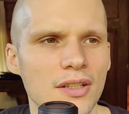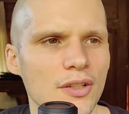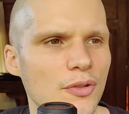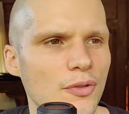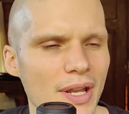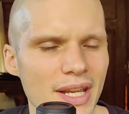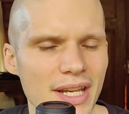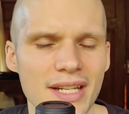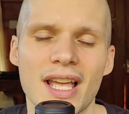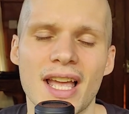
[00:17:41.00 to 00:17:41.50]

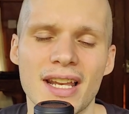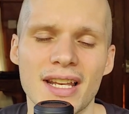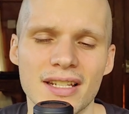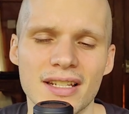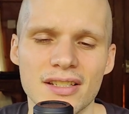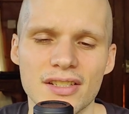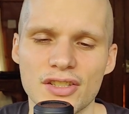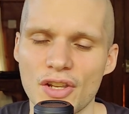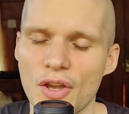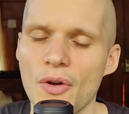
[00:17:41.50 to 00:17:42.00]
Great.
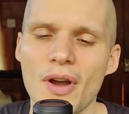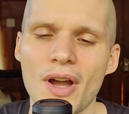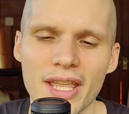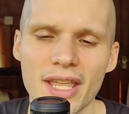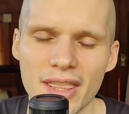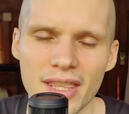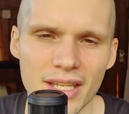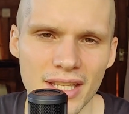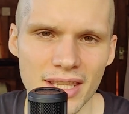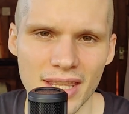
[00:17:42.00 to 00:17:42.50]
And so I
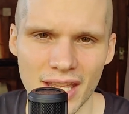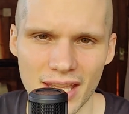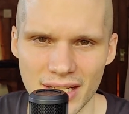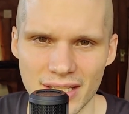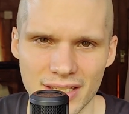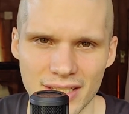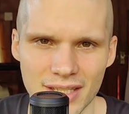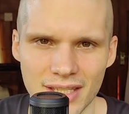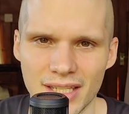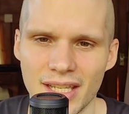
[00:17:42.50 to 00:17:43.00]
think
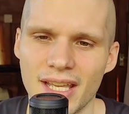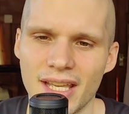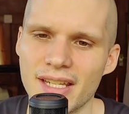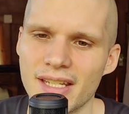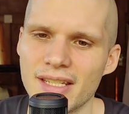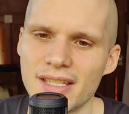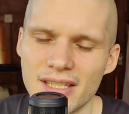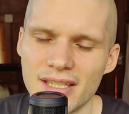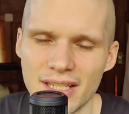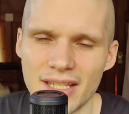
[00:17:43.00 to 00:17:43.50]
that's the
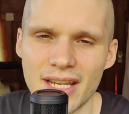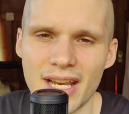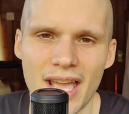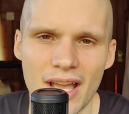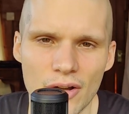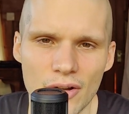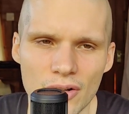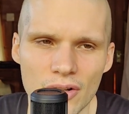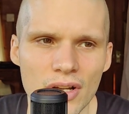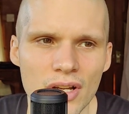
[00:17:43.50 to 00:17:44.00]
end
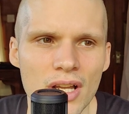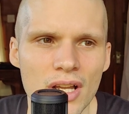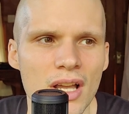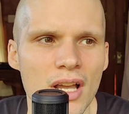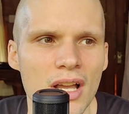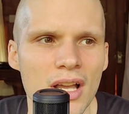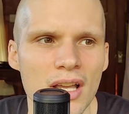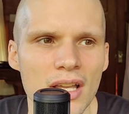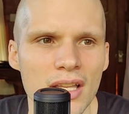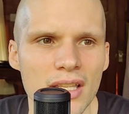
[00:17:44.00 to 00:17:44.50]
now.
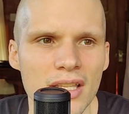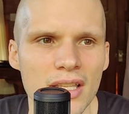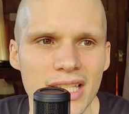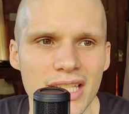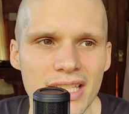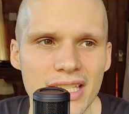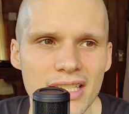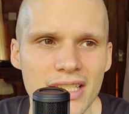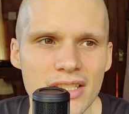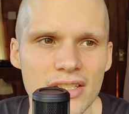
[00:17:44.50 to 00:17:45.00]

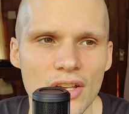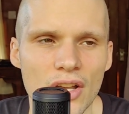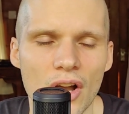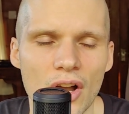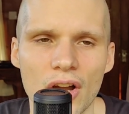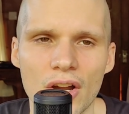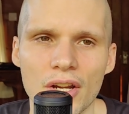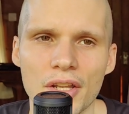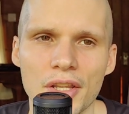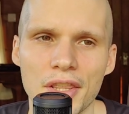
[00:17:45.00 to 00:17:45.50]
These
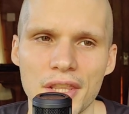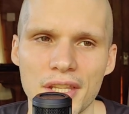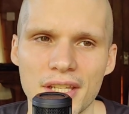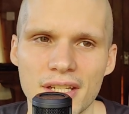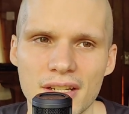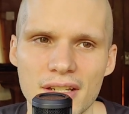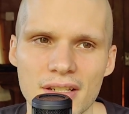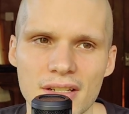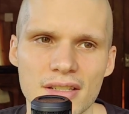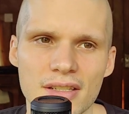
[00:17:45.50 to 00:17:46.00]
are
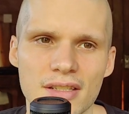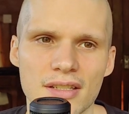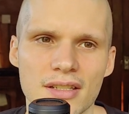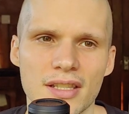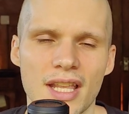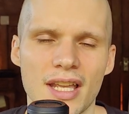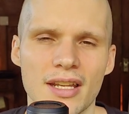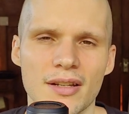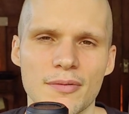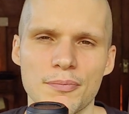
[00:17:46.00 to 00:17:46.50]
things
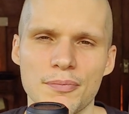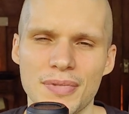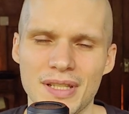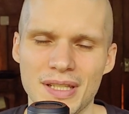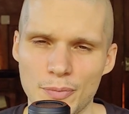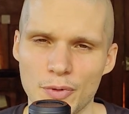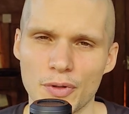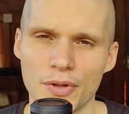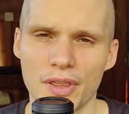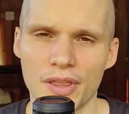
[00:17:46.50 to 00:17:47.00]
that
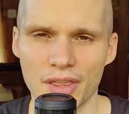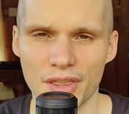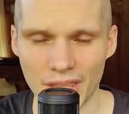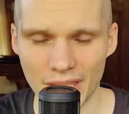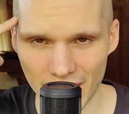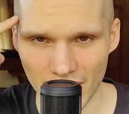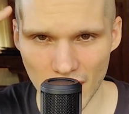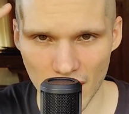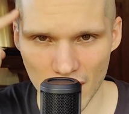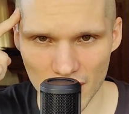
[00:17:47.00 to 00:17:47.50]
people
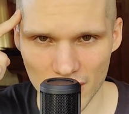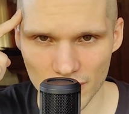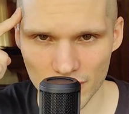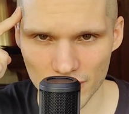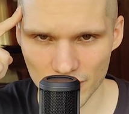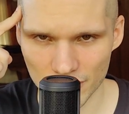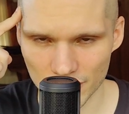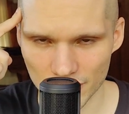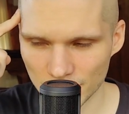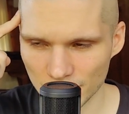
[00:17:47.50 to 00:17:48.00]
think
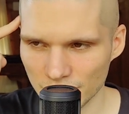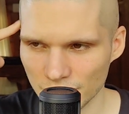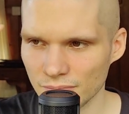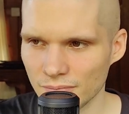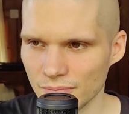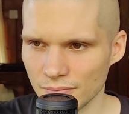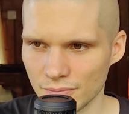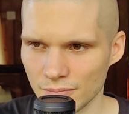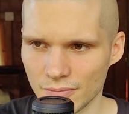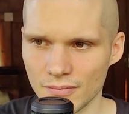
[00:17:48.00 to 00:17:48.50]
of
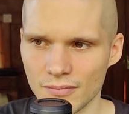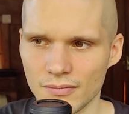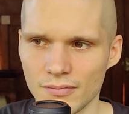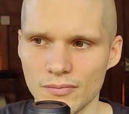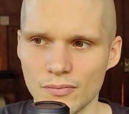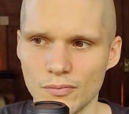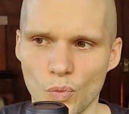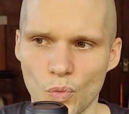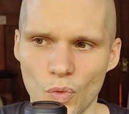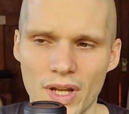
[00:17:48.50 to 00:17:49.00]

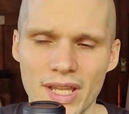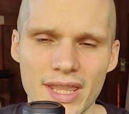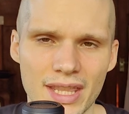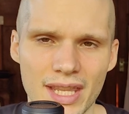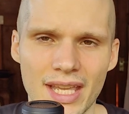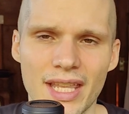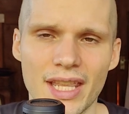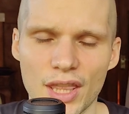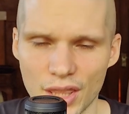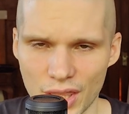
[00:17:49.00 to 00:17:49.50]
when
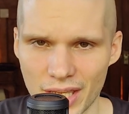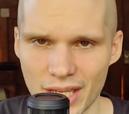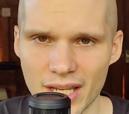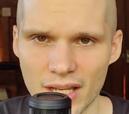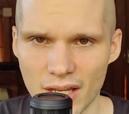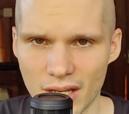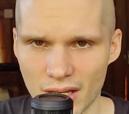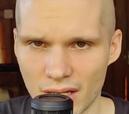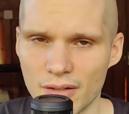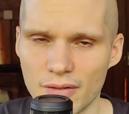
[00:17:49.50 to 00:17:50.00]
they
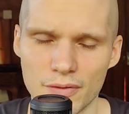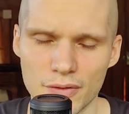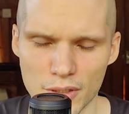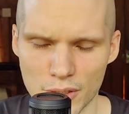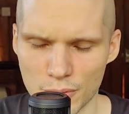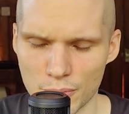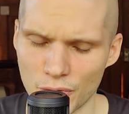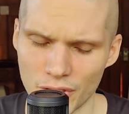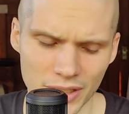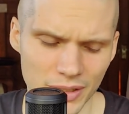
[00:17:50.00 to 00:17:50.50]
think of
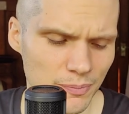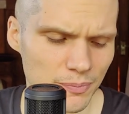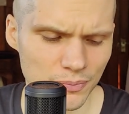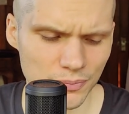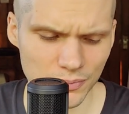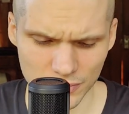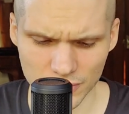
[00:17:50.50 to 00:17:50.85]
spring.